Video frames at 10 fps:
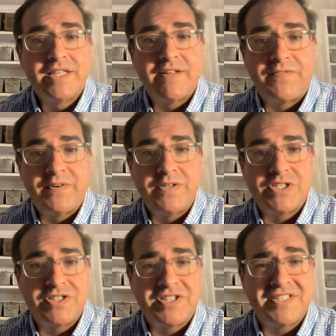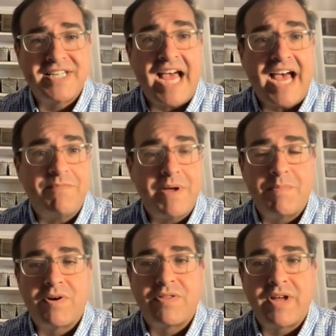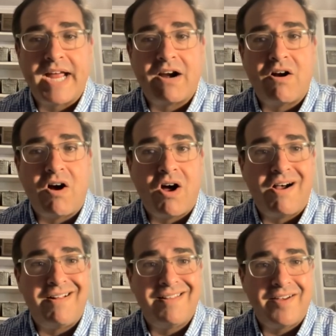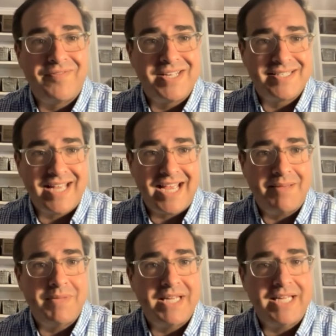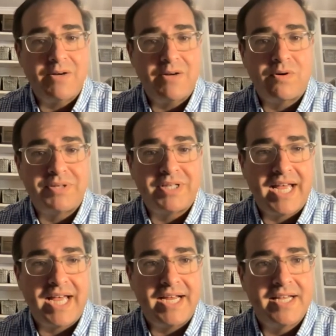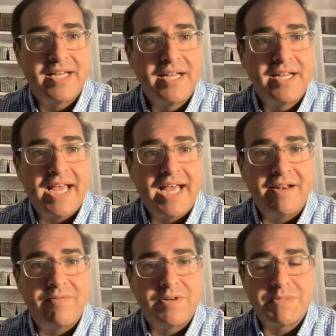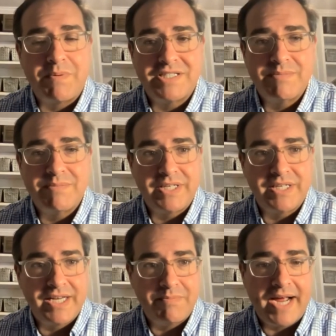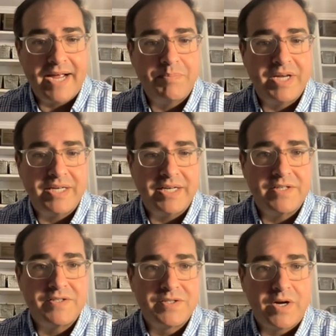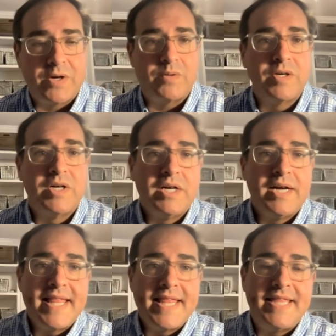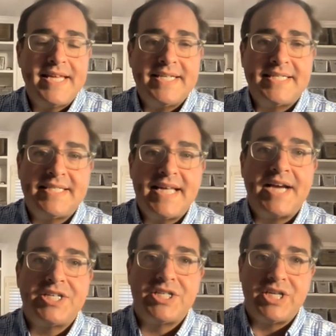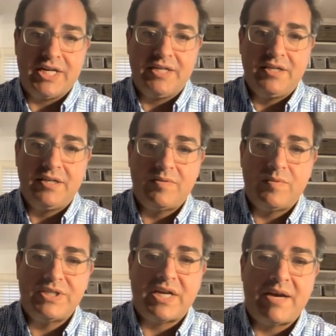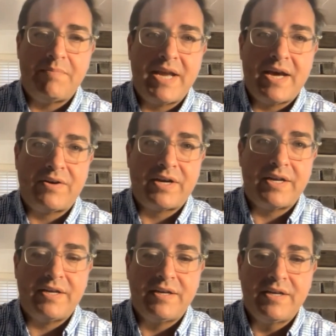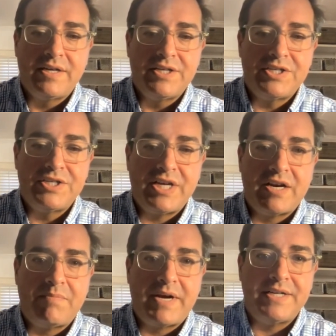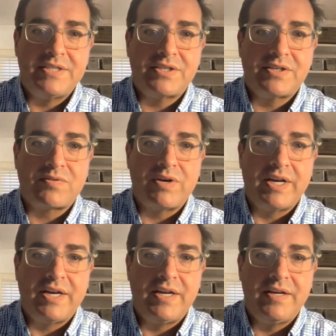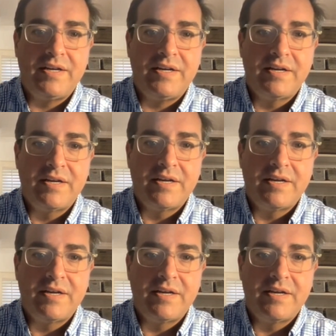the food service staff member they are all of the same equal plane and responsibility in my opinion so this session which i'm now going to share my screen